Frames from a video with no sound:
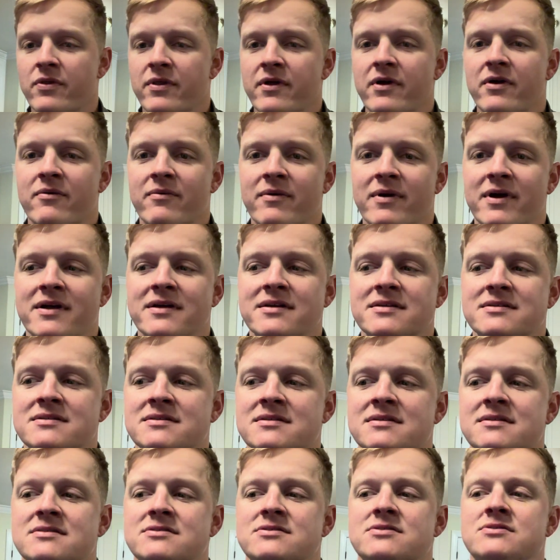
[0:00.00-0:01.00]
their
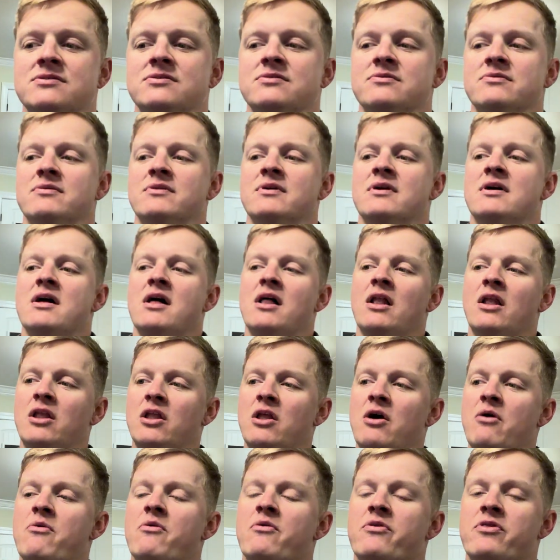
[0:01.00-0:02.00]
race to
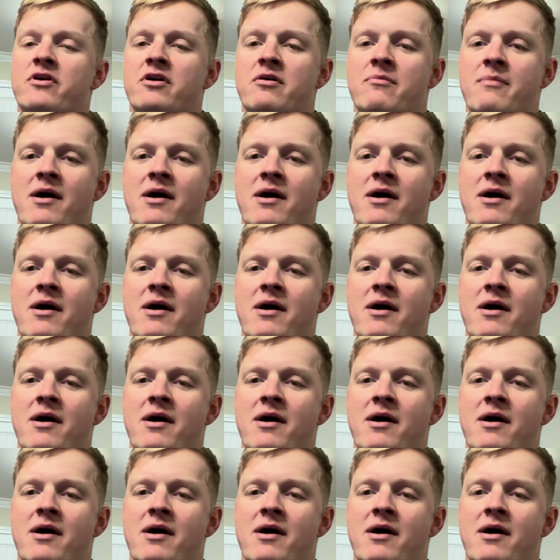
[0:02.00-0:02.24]
lower the